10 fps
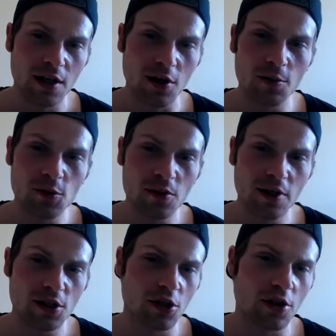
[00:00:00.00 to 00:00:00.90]
it almost would
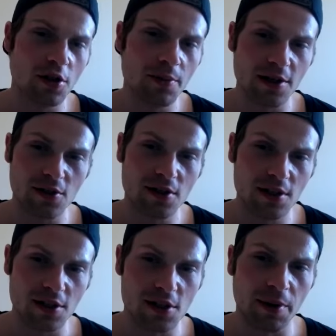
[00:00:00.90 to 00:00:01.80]
like turn your muscles
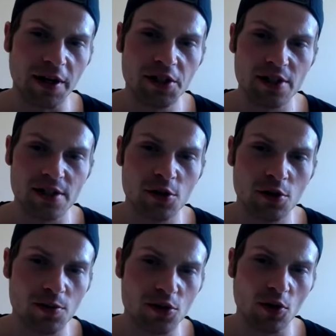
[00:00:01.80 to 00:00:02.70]
into sponges, and you'd
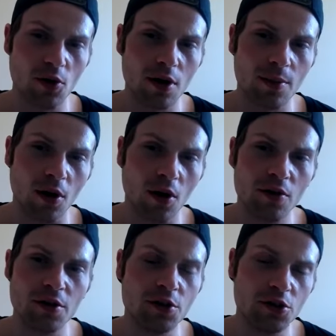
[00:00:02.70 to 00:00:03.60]
absorb all
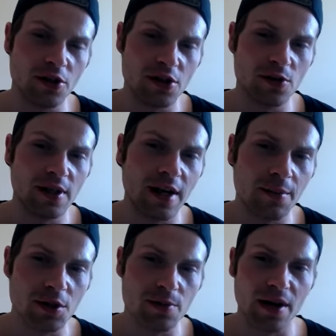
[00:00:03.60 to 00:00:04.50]
the nutrients you eat that
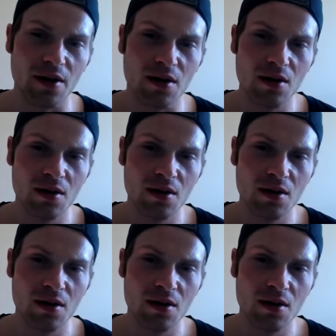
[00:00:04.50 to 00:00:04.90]
much better.